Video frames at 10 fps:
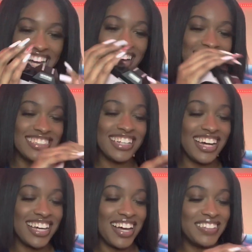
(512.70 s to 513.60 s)
I'm
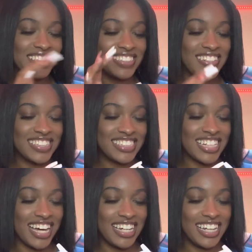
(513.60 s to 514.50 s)
sorry, y'all. I'm so
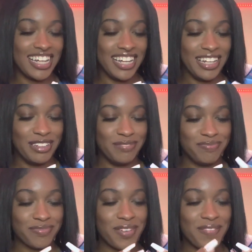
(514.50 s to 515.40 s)
excited.
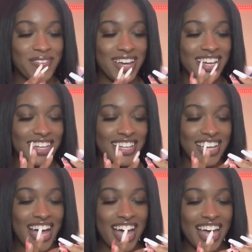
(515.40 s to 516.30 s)
Oh my
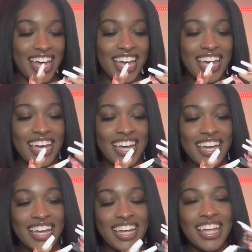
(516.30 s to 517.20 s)

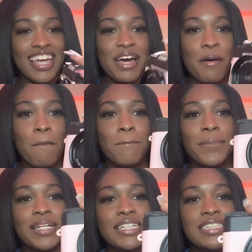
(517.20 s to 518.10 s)
god.
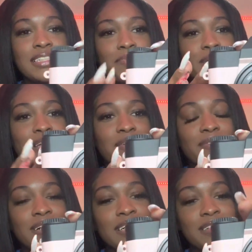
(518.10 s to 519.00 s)
But this is the pink
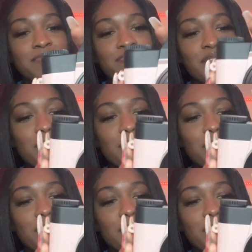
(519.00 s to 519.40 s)
one.